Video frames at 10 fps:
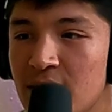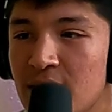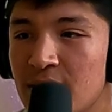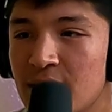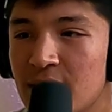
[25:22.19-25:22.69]

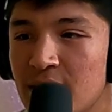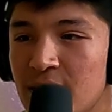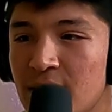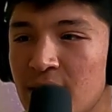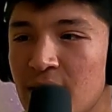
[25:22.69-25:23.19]
uh,
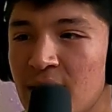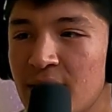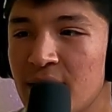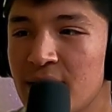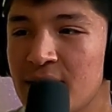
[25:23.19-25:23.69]

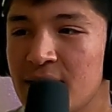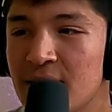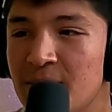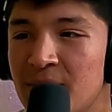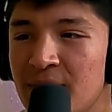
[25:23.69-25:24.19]

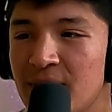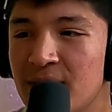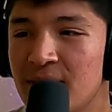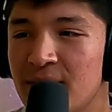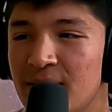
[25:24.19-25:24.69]
authentic, but
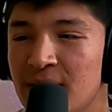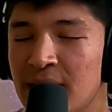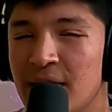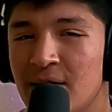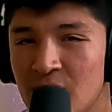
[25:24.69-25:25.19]

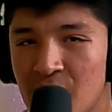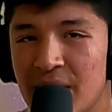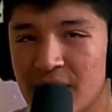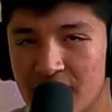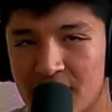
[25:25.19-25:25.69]
like doing
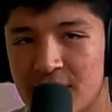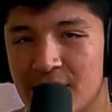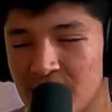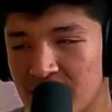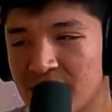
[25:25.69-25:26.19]
this,
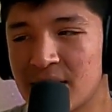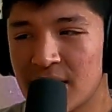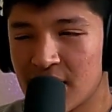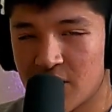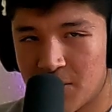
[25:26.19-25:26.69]
doing this
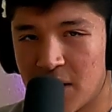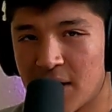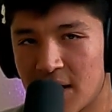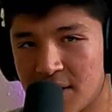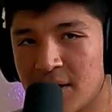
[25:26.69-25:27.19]
thing of
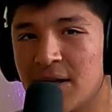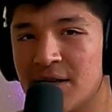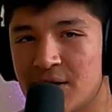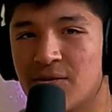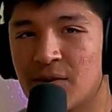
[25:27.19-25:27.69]
podcasting
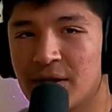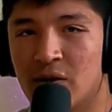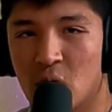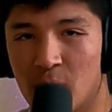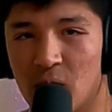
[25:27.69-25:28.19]
isn't really
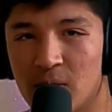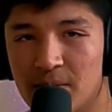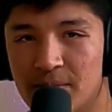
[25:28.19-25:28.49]
normal.